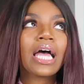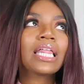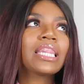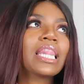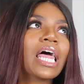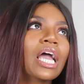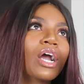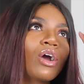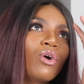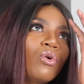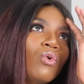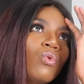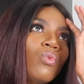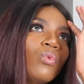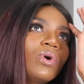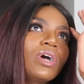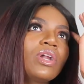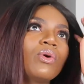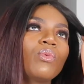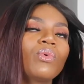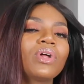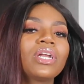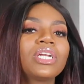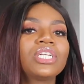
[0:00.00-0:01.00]
Like, who
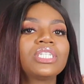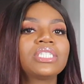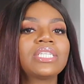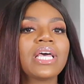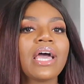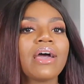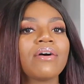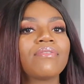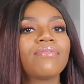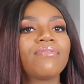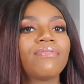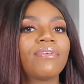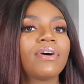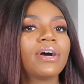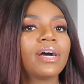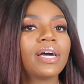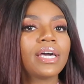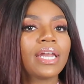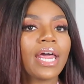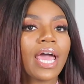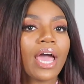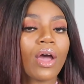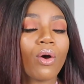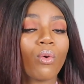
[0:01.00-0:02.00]
wouldn't want to just have
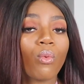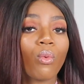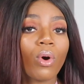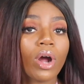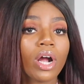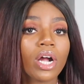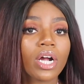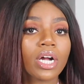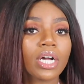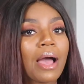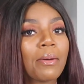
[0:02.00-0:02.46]
fun at work?